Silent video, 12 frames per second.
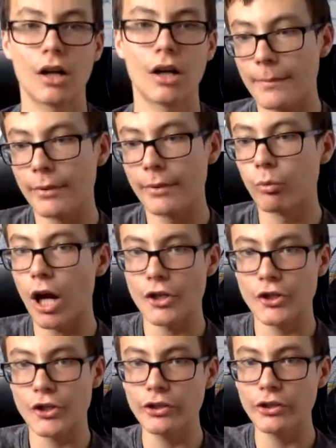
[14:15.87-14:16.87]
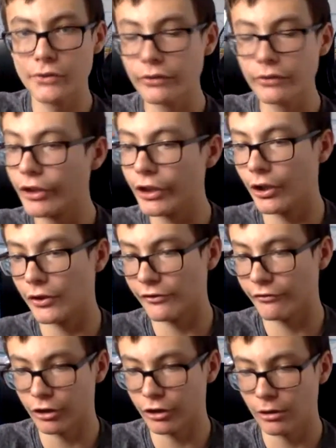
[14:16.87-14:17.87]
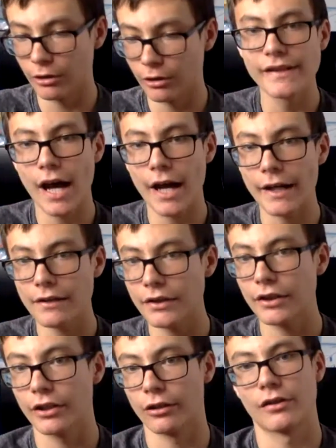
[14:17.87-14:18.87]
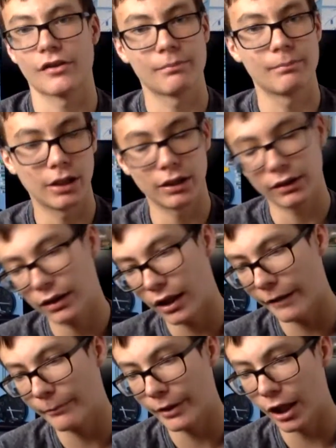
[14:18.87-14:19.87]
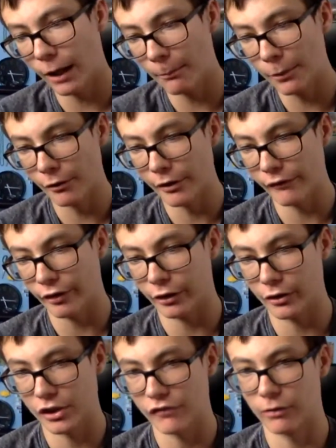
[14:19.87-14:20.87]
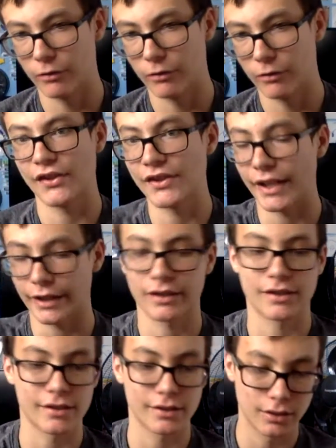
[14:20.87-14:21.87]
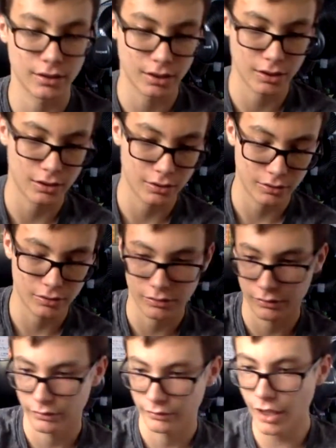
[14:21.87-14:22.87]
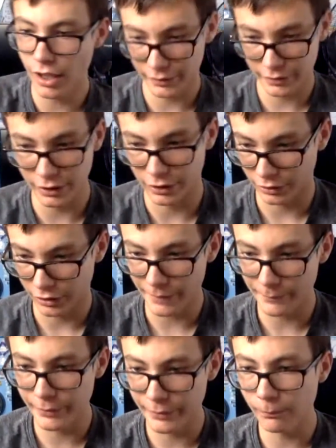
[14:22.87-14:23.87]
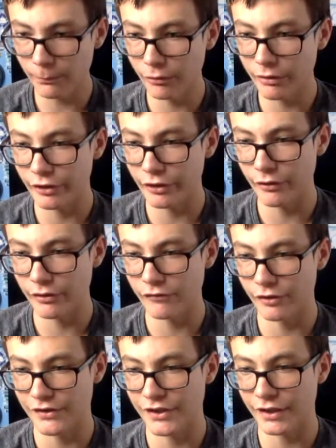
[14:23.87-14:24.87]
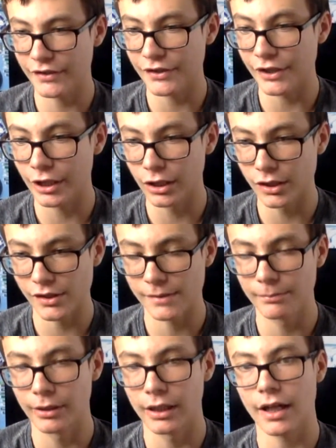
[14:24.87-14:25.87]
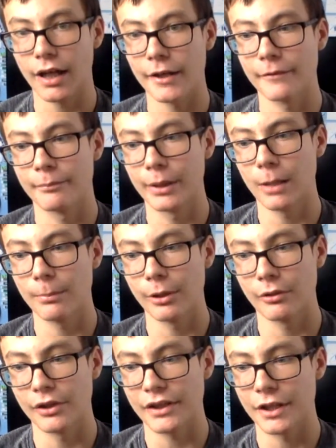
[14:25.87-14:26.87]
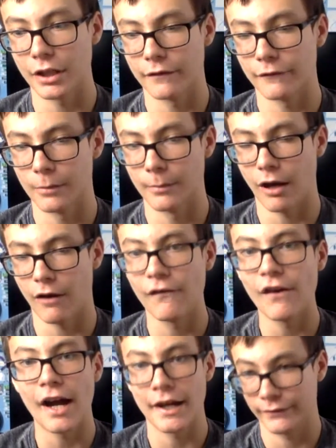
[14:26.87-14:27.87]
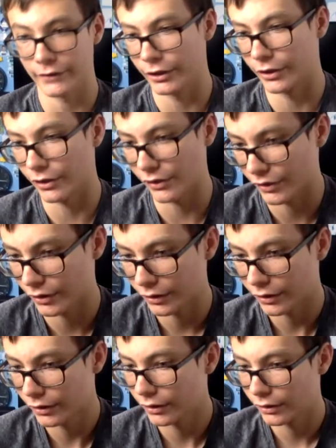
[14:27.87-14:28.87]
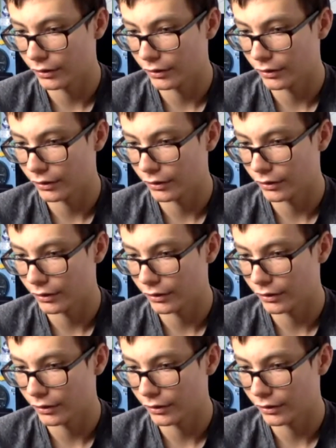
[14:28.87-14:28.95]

Okay, I've been watching YouTube videos for about 9 years, but I've been uploading videos for about 6. Not here. I've been uploading videos for 6 years, but I've been uploading here for about 5 years.